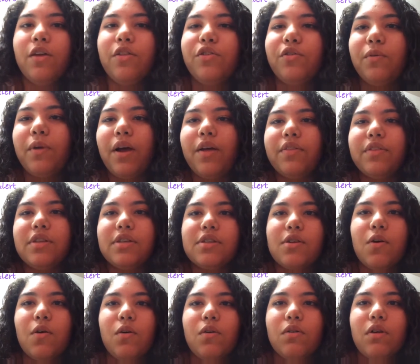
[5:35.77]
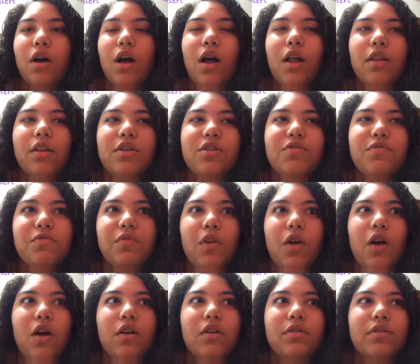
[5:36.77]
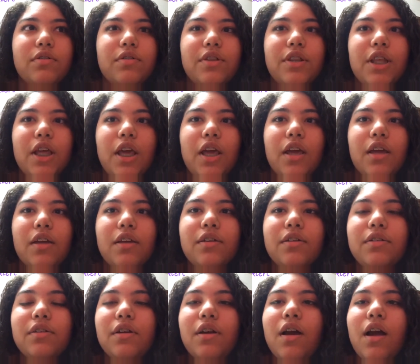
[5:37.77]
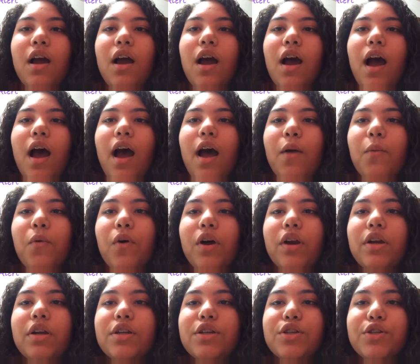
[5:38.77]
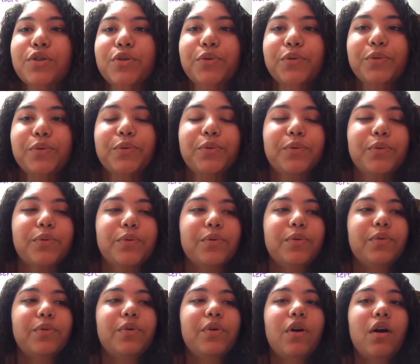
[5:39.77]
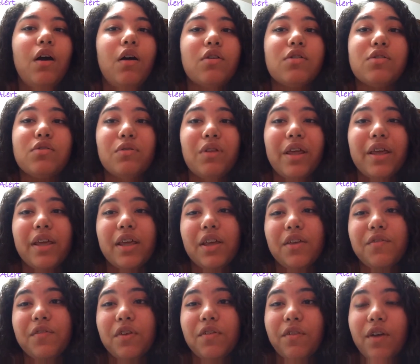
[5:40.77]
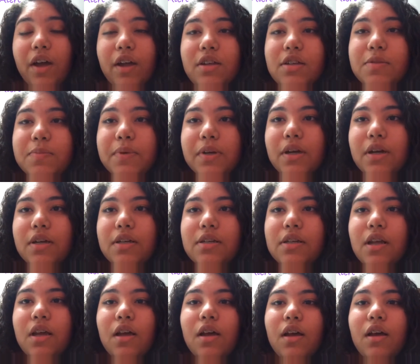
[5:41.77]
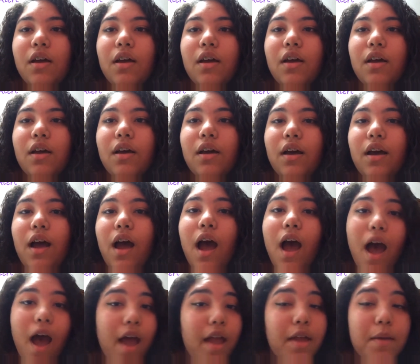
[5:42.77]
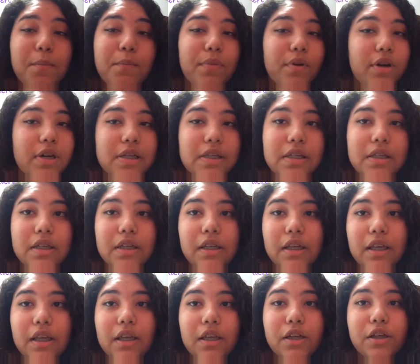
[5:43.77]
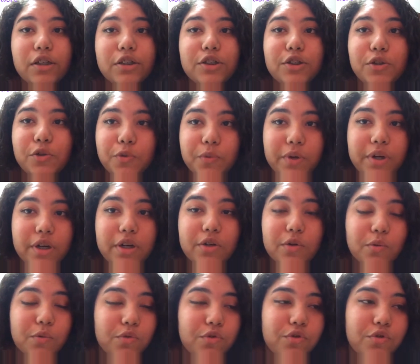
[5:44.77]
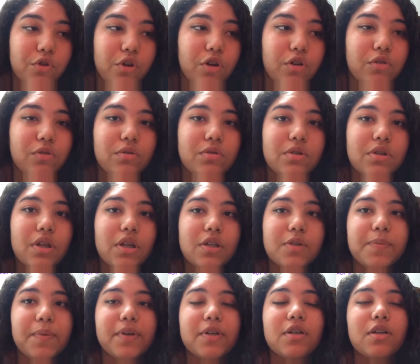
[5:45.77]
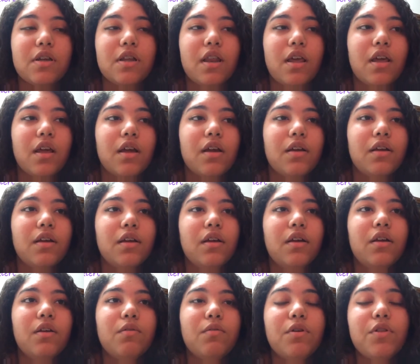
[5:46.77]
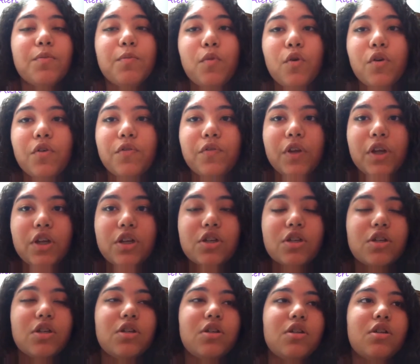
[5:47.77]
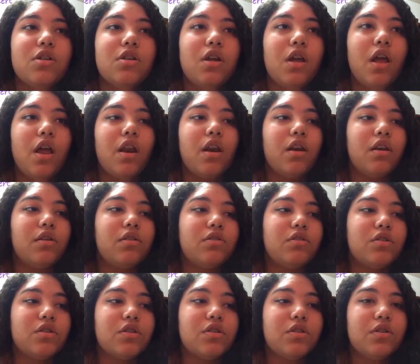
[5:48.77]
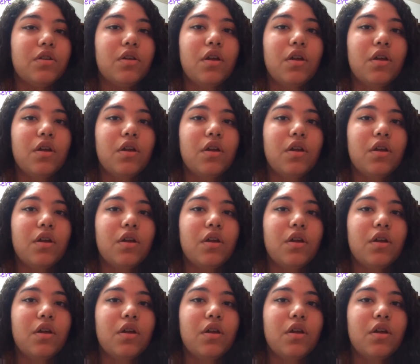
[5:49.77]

throughout this whole college vlog thing, I wanted to also like give advice because I am personally a student who struggles especially like with motivation and just